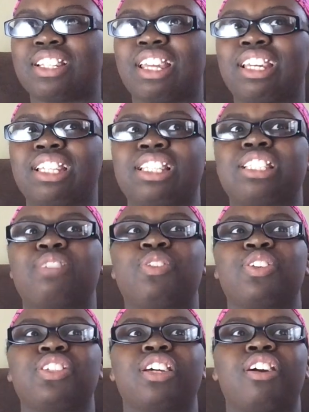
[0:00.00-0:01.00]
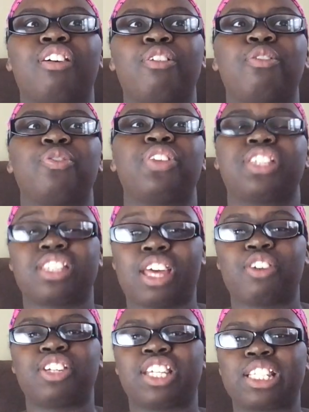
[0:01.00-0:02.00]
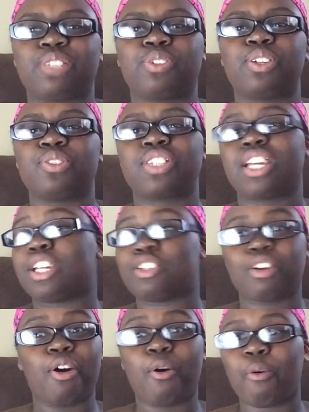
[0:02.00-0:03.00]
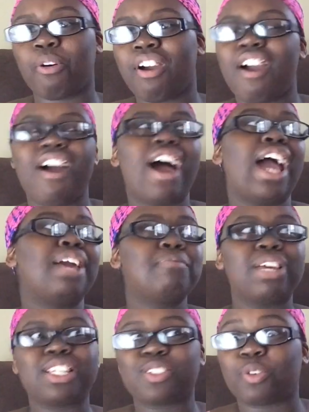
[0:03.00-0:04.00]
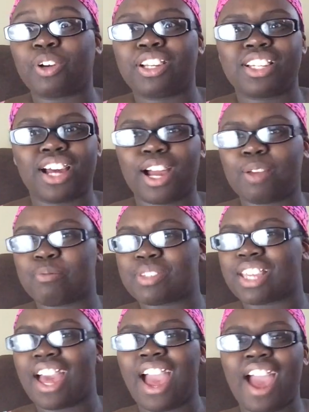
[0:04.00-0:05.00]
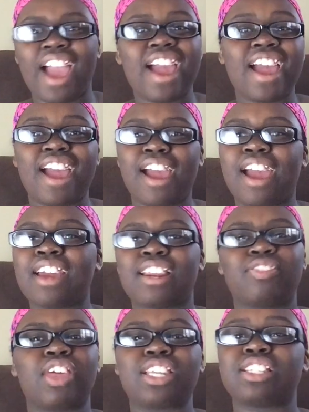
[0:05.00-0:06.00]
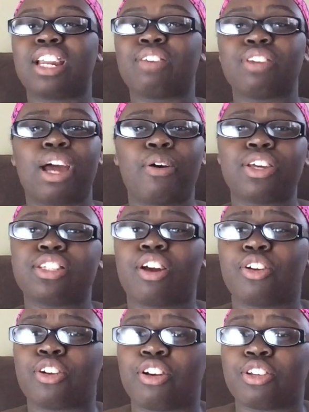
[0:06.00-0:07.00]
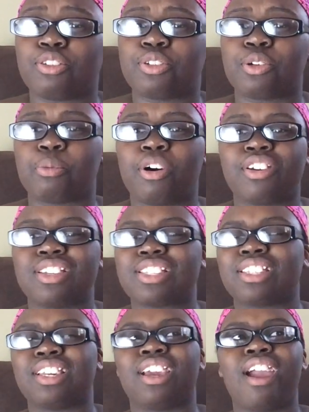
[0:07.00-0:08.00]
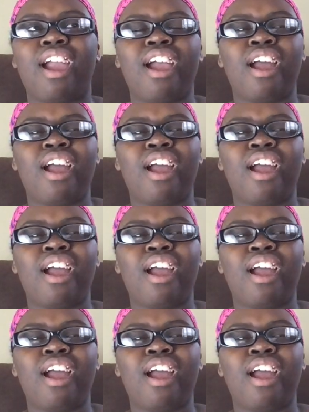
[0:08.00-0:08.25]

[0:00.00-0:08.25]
to get this confused, like, oh, this is how she gets views. Like, no, I make story times, and that's not even how I started on YouTube, honestly.